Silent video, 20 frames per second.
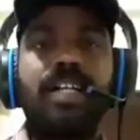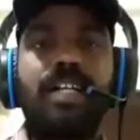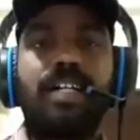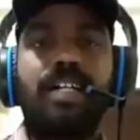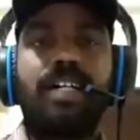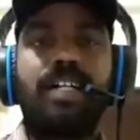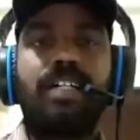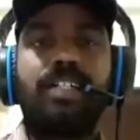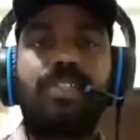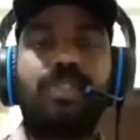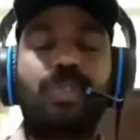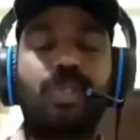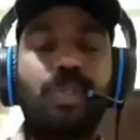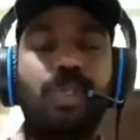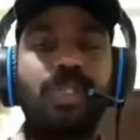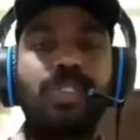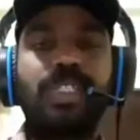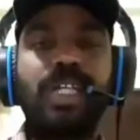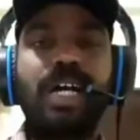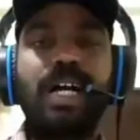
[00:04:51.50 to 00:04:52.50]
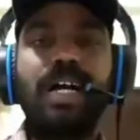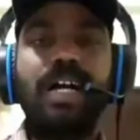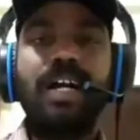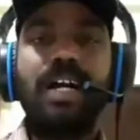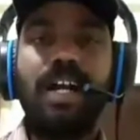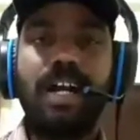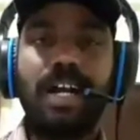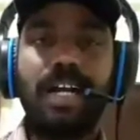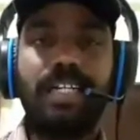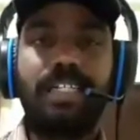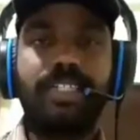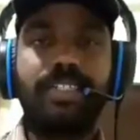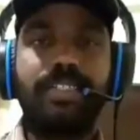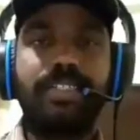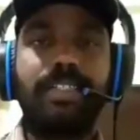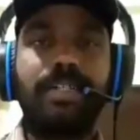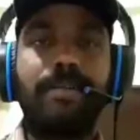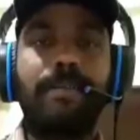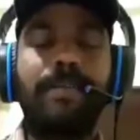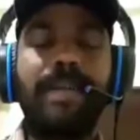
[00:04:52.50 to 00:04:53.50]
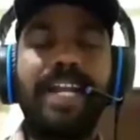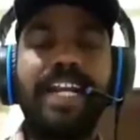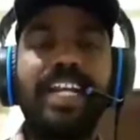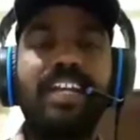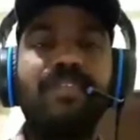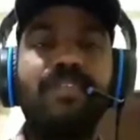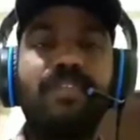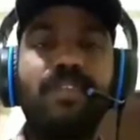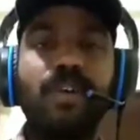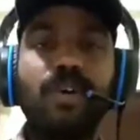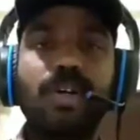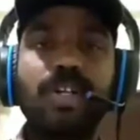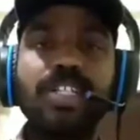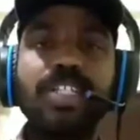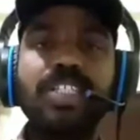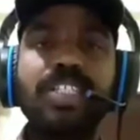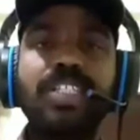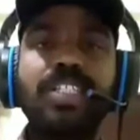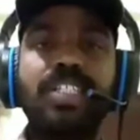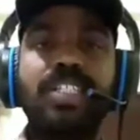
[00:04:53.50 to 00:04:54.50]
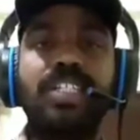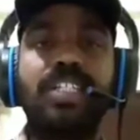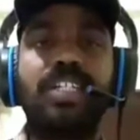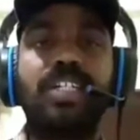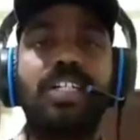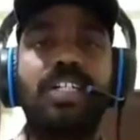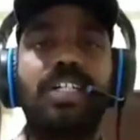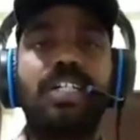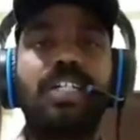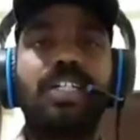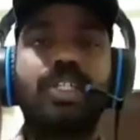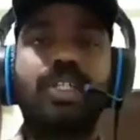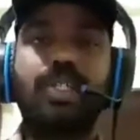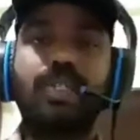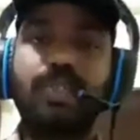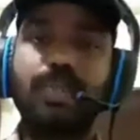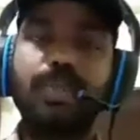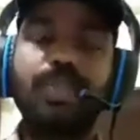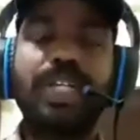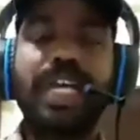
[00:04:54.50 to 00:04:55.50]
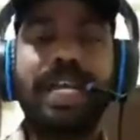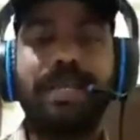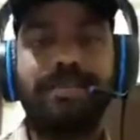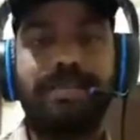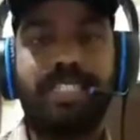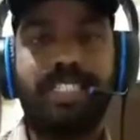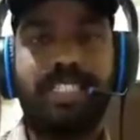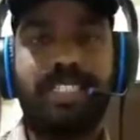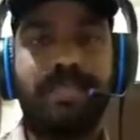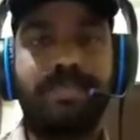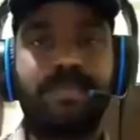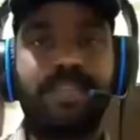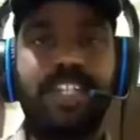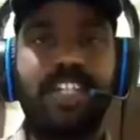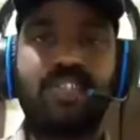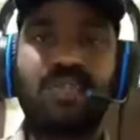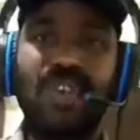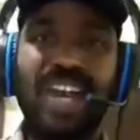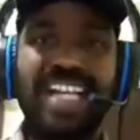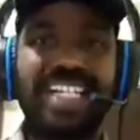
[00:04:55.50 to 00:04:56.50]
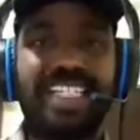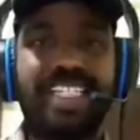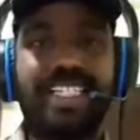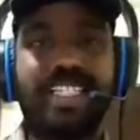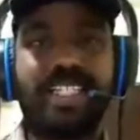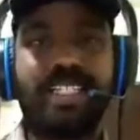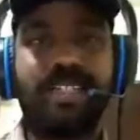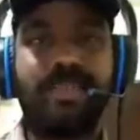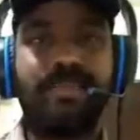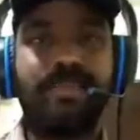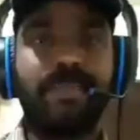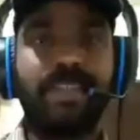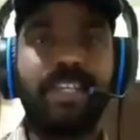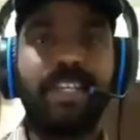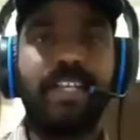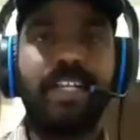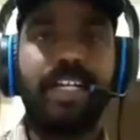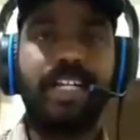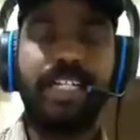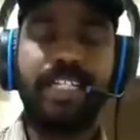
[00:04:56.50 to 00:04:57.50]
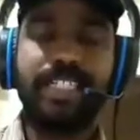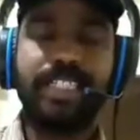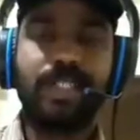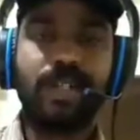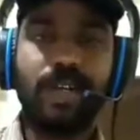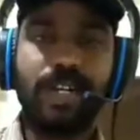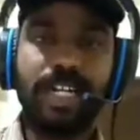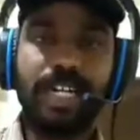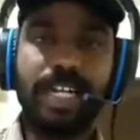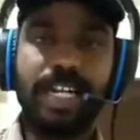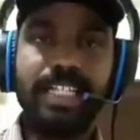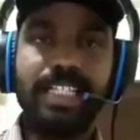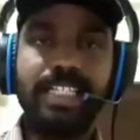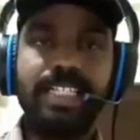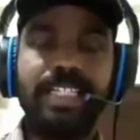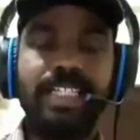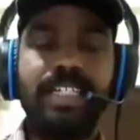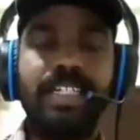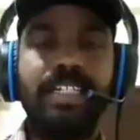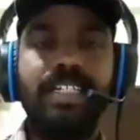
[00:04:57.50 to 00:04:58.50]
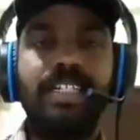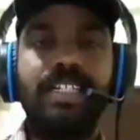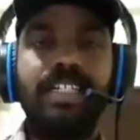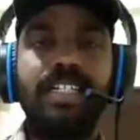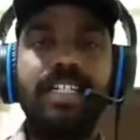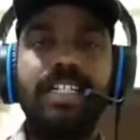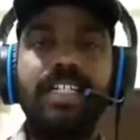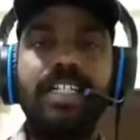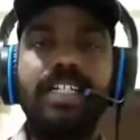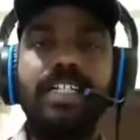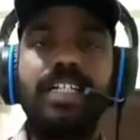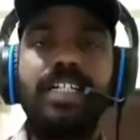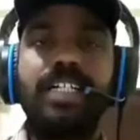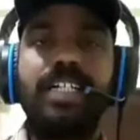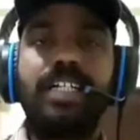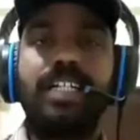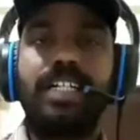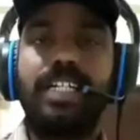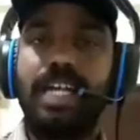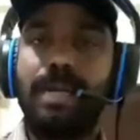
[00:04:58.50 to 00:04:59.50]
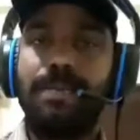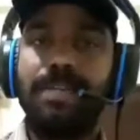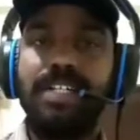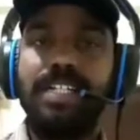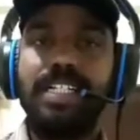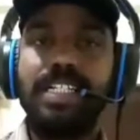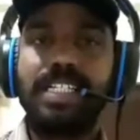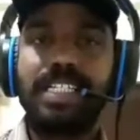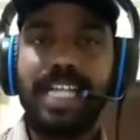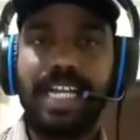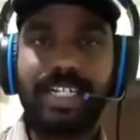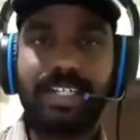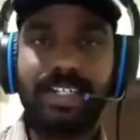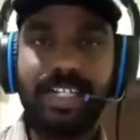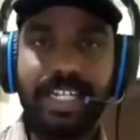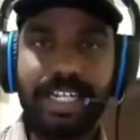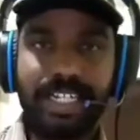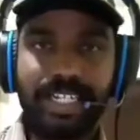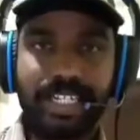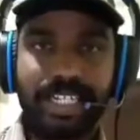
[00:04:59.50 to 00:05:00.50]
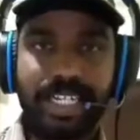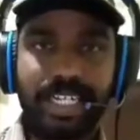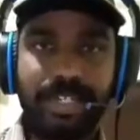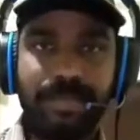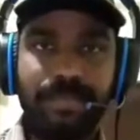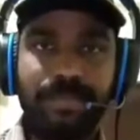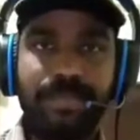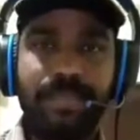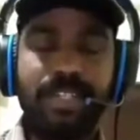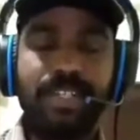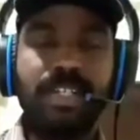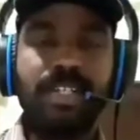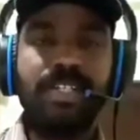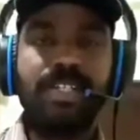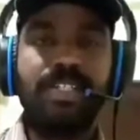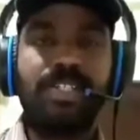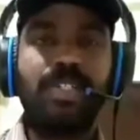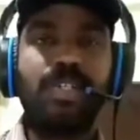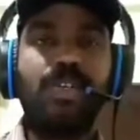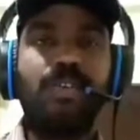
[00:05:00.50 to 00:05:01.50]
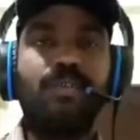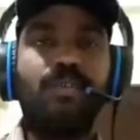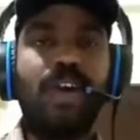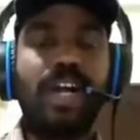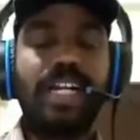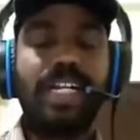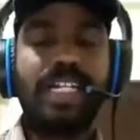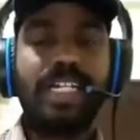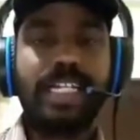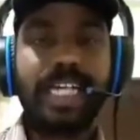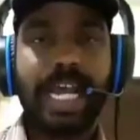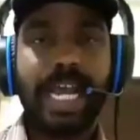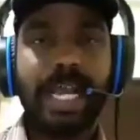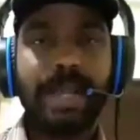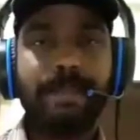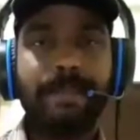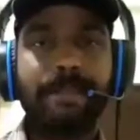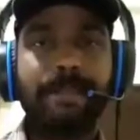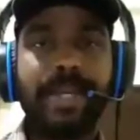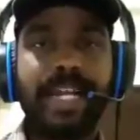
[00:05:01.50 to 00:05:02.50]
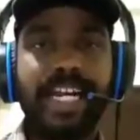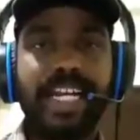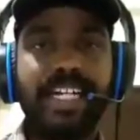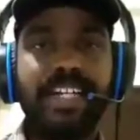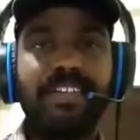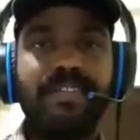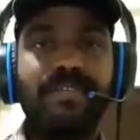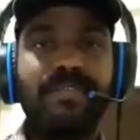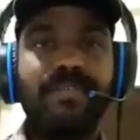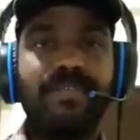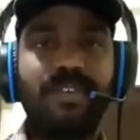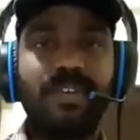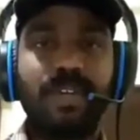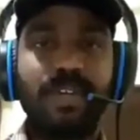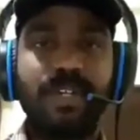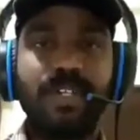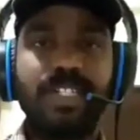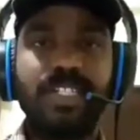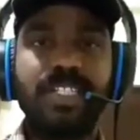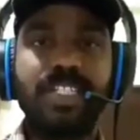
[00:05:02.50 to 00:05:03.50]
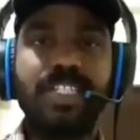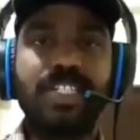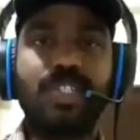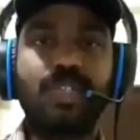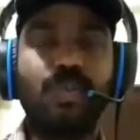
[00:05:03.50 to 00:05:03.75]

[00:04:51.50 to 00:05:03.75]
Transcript: Through the heart, blood flows twice. It is called as double circulation. So one time blood flows